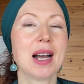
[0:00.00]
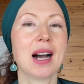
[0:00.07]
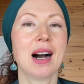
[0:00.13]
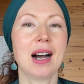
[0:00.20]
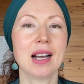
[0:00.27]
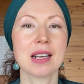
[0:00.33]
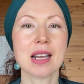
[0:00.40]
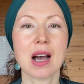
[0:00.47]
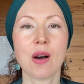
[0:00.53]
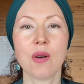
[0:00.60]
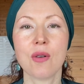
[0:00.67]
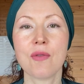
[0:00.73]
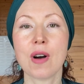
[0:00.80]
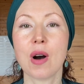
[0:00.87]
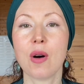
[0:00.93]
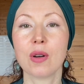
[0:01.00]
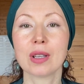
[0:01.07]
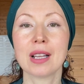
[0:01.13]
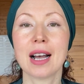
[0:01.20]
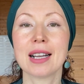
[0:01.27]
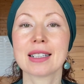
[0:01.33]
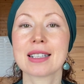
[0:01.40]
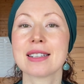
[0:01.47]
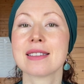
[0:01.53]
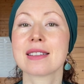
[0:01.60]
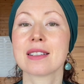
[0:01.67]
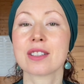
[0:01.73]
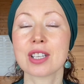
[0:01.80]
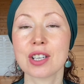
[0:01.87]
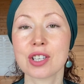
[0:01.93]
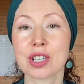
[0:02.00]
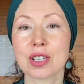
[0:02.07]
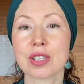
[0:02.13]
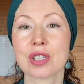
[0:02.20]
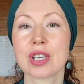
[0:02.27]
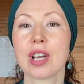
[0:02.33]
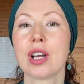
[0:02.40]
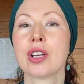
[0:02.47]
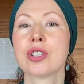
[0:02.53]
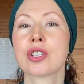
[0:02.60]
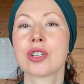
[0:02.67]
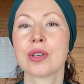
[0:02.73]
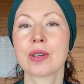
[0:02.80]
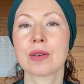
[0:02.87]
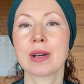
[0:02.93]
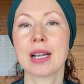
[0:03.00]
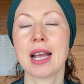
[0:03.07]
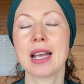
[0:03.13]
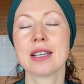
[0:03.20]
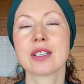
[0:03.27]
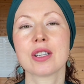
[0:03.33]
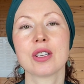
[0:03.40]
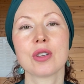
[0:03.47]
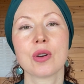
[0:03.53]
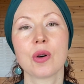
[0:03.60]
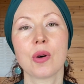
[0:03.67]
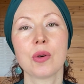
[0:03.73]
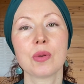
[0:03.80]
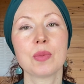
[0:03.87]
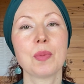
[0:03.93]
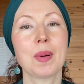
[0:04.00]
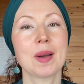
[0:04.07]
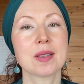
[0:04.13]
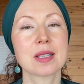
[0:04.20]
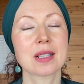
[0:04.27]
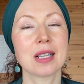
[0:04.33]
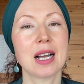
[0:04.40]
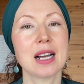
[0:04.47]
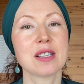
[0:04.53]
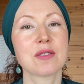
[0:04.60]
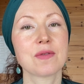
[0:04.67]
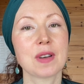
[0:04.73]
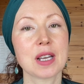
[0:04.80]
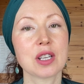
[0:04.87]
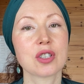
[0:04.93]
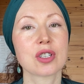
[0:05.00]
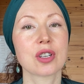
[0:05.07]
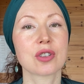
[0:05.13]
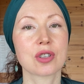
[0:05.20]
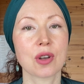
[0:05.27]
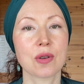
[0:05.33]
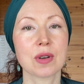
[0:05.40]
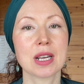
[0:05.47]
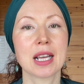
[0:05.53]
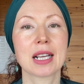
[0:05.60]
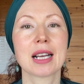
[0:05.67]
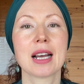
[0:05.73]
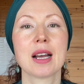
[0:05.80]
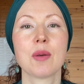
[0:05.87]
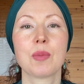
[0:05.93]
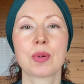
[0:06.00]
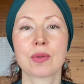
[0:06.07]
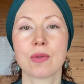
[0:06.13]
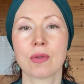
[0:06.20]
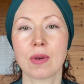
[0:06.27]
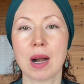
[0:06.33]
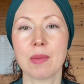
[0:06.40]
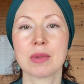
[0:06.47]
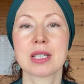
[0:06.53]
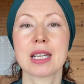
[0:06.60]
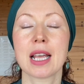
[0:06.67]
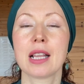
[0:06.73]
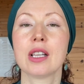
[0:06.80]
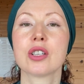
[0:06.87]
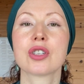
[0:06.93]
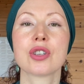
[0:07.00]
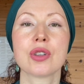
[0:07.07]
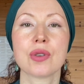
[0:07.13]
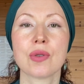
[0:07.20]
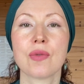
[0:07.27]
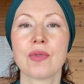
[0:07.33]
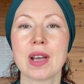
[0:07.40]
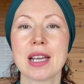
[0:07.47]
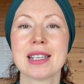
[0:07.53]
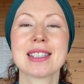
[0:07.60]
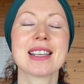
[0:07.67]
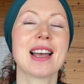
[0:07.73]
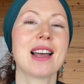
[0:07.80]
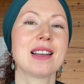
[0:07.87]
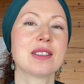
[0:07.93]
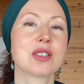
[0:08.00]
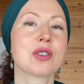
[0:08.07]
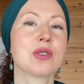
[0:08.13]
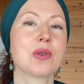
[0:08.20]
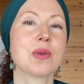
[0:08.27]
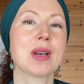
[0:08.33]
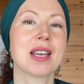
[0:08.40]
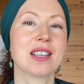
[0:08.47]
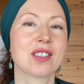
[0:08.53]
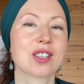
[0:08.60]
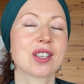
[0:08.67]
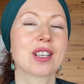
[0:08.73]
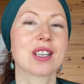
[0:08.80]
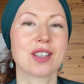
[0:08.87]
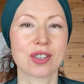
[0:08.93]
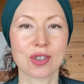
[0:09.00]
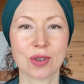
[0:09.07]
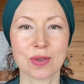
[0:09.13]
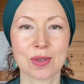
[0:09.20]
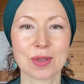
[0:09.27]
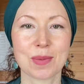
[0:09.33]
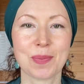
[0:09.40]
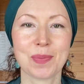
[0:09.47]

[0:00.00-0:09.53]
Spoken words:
I now offer online consultations to create your own personalized face toning program tailored to your face and to your aging issues.